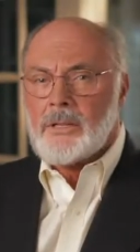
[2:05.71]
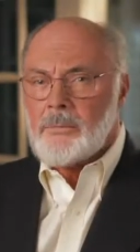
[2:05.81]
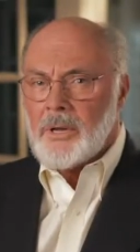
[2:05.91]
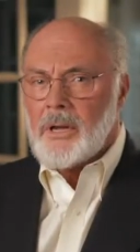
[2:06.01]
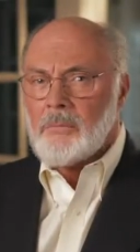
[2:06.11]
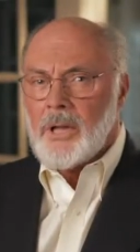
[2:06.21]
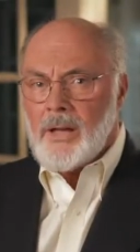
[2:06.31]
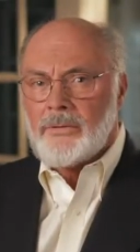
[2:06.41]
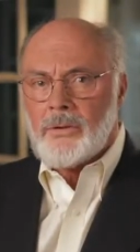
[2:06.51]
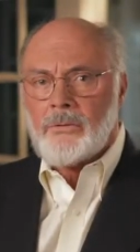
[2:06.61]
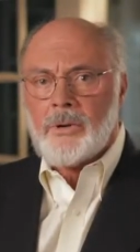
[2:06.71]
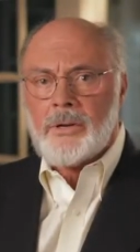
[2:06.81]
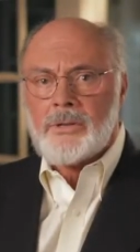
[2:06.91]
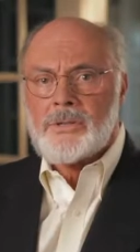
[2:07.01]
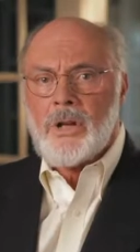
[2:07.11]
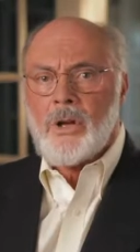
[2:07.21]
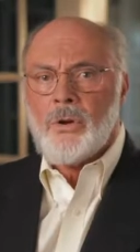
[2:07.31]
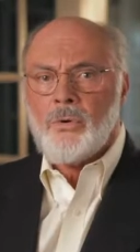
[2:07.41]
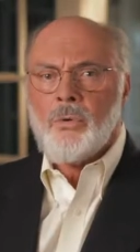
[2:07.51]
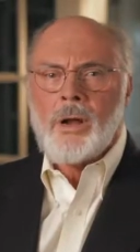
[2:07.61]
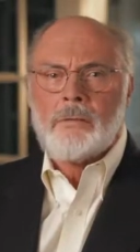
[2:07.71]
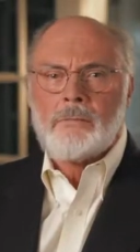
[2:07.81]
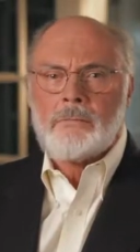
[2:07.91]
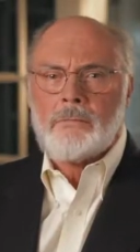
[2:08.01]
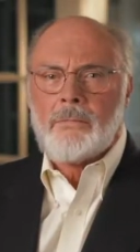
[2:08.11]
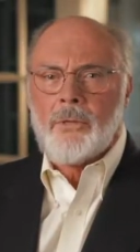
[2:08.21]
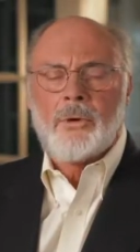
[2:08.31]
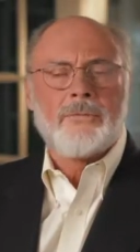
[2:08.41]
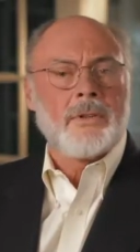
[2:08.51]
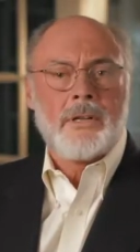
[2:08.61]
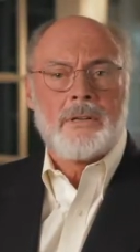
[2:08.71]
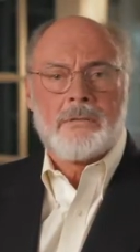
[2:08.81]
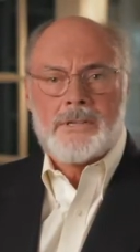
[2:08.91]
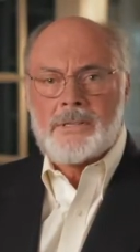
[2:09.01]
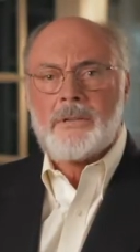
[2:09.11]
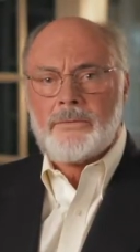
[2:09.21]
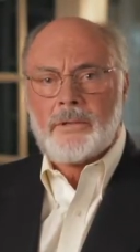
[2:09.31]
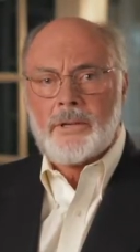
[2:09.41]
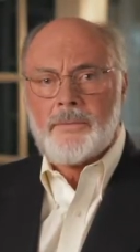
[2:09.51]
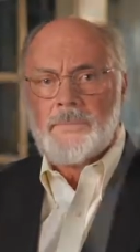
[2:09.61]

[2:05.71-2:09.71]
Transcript: to become lifelong readers who write thoughtfully and skillfully.